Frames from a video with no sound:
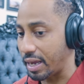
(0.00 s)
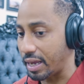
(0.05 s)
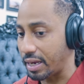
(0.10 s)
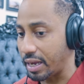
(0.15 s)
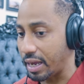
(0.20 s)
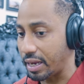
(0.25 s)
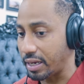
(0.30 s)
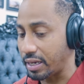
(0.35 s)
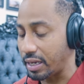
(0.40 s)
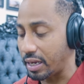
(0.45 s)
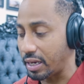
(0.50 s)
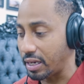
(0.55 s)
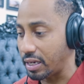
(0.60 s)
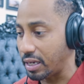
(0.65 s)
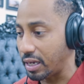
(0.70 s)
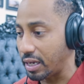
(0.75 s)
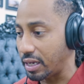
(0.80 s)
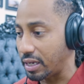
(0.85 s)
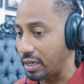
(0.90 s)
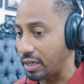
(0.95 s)
in in in,
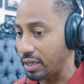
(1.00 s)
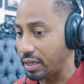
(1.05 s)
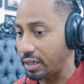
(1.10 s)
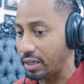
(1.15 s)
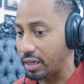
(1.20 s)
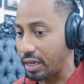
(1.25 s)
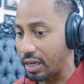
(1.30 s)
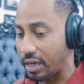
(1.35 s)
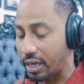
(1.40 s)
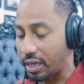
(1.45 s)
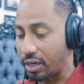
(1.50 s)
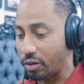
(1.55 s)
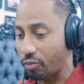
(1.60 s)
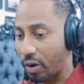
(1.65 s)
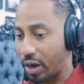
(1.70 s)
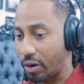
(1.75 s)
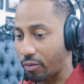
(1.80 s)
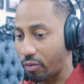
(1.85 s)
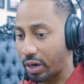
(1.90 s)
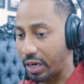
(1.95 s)
in, in, in in a
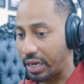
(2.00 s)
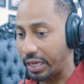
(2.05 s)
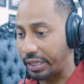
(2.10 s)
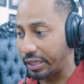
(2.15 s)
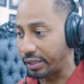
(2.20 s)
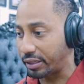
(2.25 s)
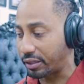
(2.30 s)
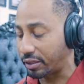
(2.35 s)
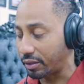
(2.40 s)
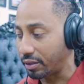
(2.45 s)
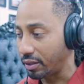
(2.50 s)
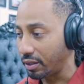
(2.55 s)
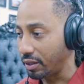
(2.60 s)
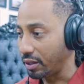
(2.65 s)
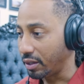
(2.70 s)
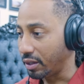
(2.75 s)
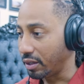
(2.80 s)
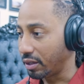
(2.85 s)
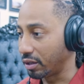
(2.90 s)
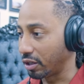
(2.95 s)
way where he just
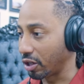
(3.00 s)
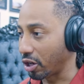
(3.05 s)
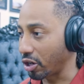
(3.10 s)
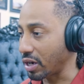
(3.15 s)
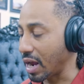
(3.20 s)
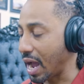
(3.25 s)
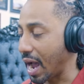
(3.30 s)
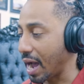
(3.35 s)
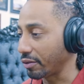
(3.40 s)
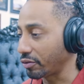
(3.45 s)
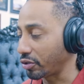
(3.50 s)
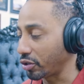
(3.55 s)
learned